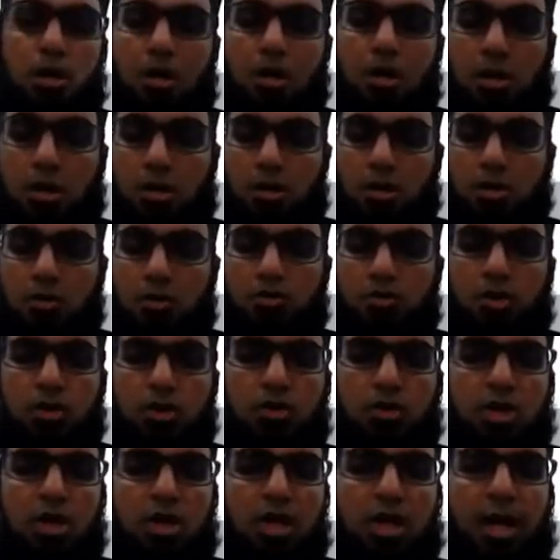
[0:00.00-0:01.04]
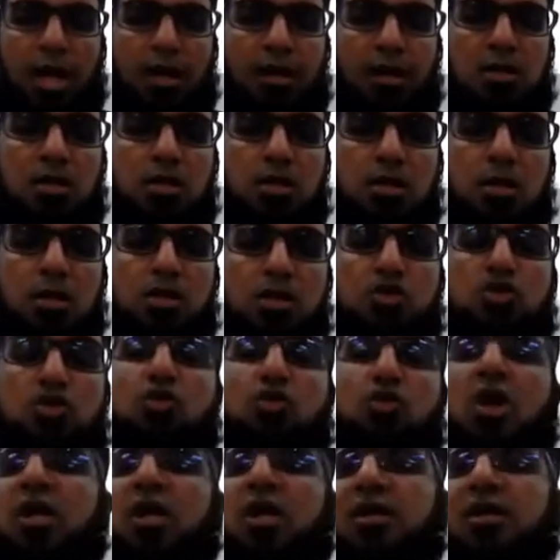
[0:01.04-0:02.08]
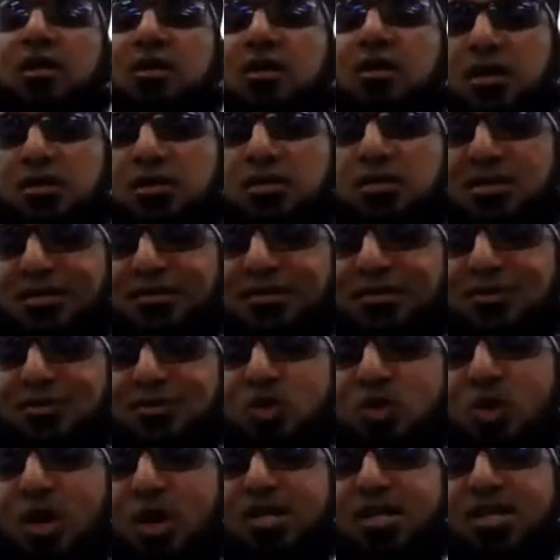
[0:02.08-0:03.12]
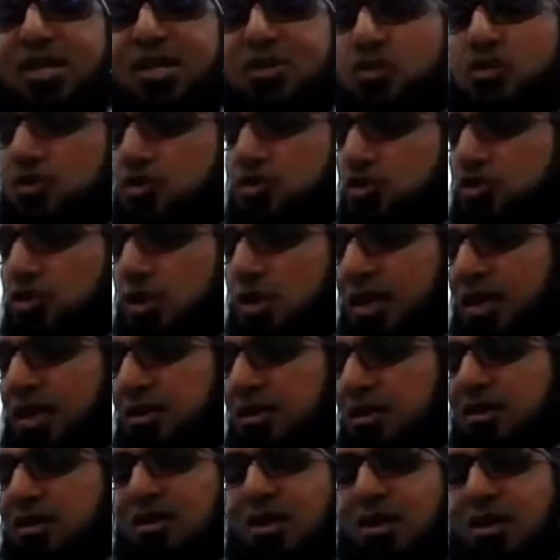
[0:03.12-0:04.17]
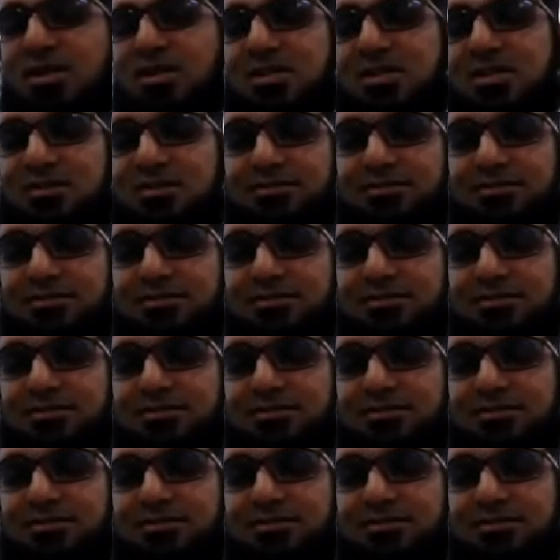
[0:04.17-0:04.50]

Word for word: uh, we're looking at Surah Al Ikhlas. So, why did I choose Surah Al Ikhlas?